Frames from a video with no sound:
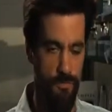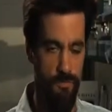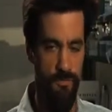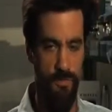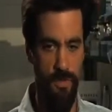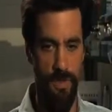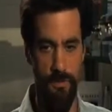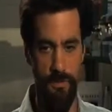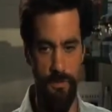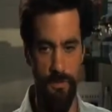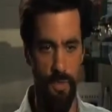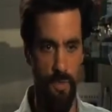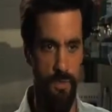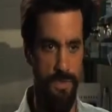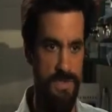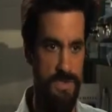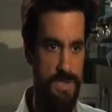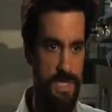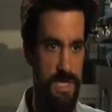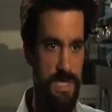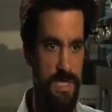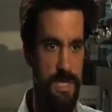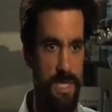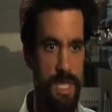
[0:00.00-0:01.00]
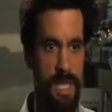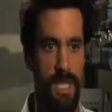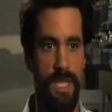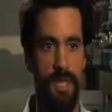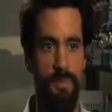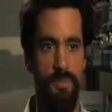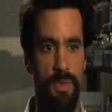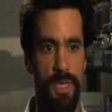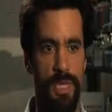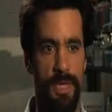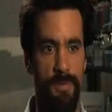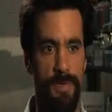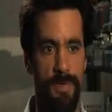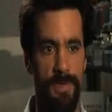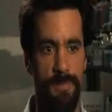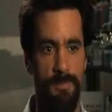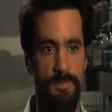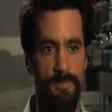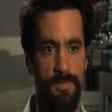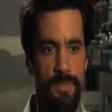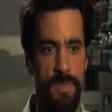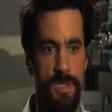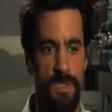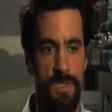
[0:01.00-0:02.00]
from Louisiana to Alabama.
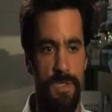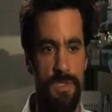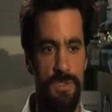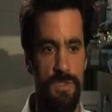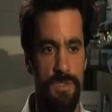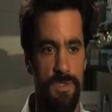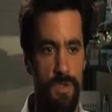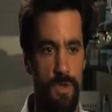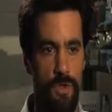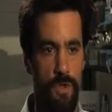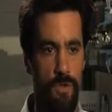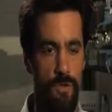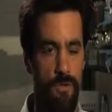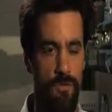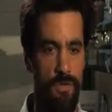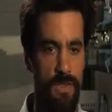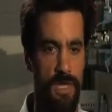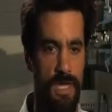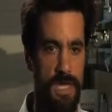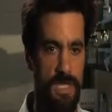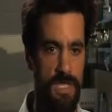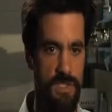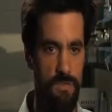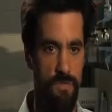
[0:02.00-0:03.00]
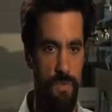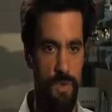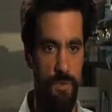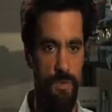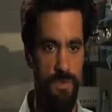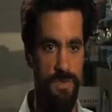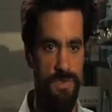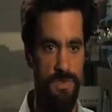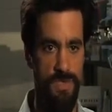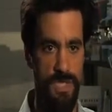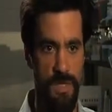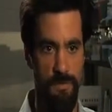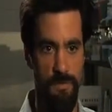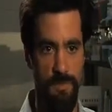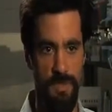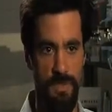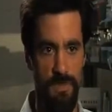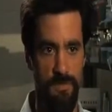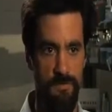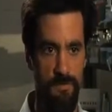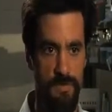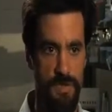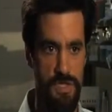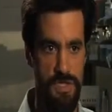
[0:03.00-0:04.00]
So that's where we're sampling
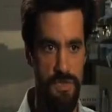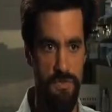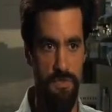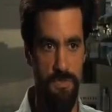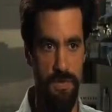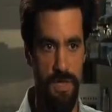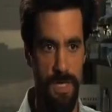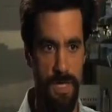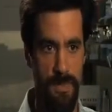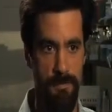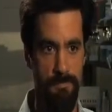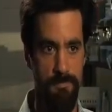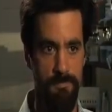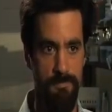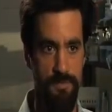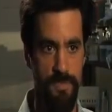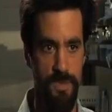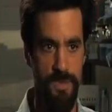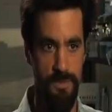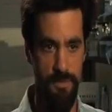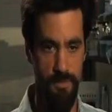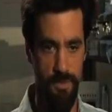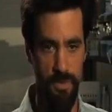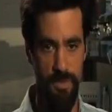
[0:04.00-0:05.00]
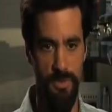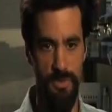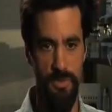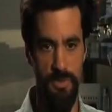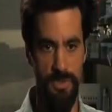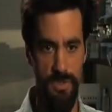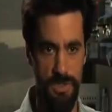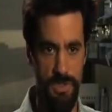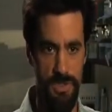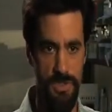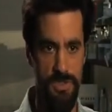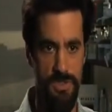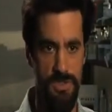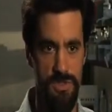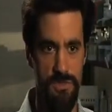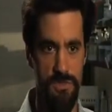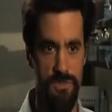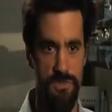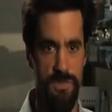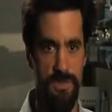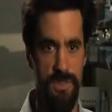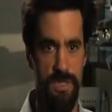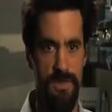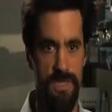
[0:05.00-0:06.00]
fish from to pull those
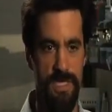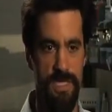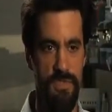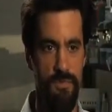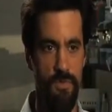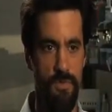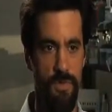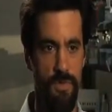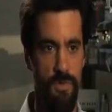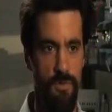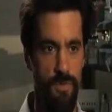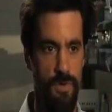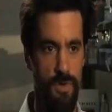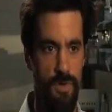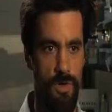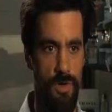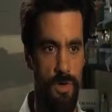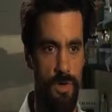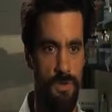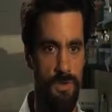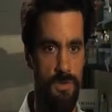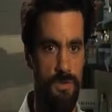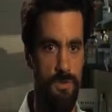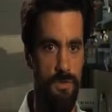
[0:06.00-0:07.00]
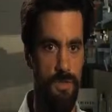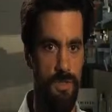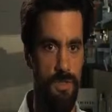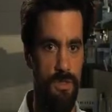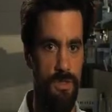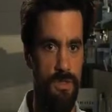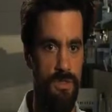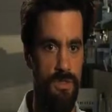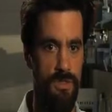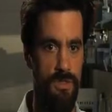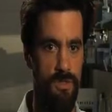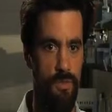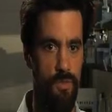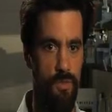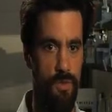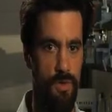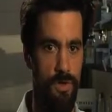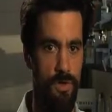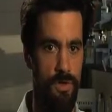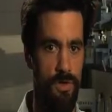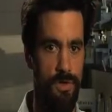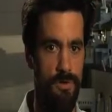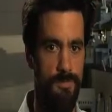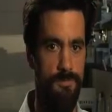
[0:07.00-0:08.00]
tissues, and that's where we're also collecting the
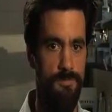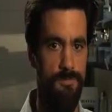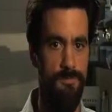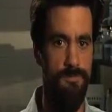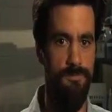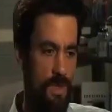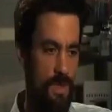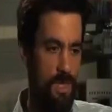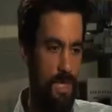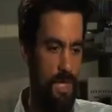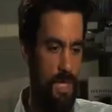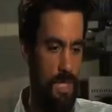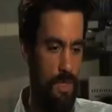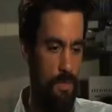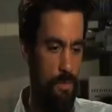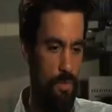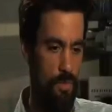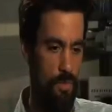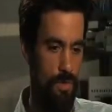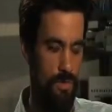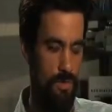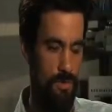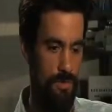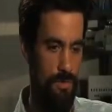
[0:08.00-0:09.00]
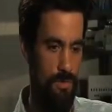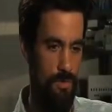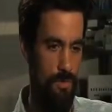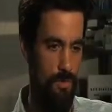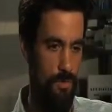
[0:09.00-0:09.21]
water. and we're